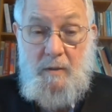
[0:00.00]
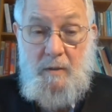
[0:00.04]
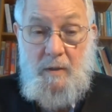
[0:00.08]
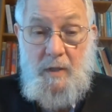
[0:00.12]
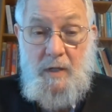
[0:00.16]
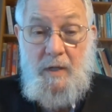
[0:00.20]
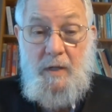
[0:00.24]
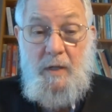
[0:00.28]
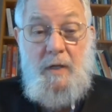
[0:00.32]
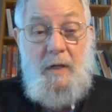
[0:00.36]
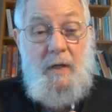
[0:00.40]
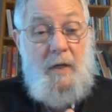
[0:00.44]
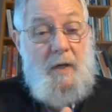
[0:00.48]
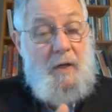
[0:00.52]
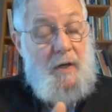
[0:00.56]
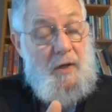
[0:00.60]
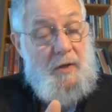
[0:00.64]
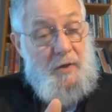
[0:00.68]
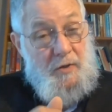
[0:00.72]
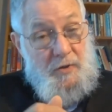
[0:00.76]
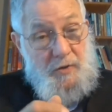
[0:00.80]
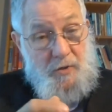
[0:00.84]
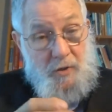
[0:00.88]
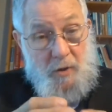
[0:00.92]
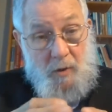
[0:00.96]
Right?
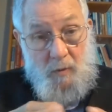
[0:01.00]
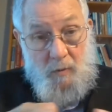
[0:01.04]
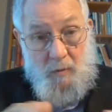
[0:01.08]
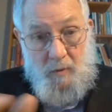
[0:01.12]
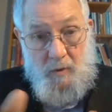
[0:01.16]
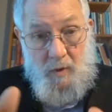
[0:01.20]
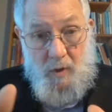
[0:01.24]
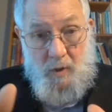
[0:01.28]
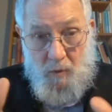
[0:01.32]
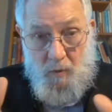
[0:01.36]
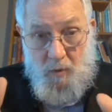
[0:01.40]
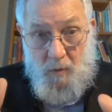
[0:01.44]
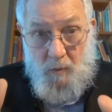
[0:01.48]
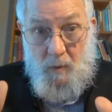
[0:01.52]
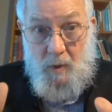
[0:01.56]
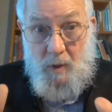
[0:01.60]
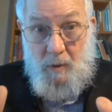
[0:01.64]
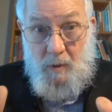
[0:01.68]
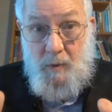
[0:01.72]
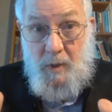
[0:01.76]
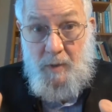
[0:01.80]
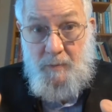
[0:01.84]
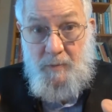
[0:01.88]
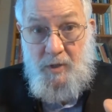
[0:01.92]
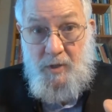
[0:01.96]
So go to our
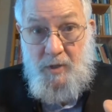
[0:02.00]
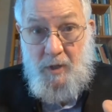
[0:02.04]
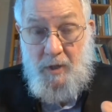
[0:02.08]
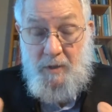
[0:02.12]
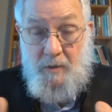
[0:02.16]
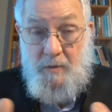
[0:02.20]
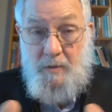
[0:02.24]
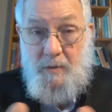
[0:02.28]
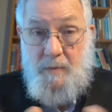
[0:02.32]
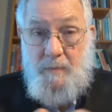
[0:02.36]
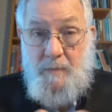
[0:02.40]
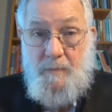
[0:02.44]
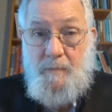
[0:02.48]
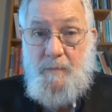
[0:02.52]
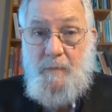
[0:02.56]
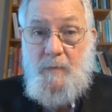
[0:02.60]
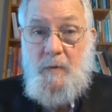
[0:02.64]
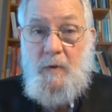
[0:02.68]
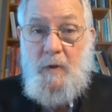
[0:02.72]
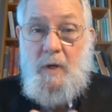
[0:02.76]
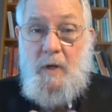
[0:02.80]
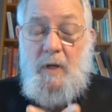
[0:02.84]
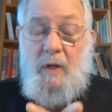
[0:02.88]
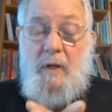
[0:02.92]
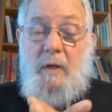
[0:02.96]
websites,
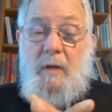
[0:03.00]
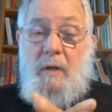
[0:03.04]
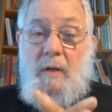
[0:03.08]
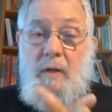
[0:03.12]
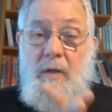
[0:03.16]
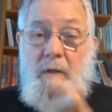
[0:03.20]
right?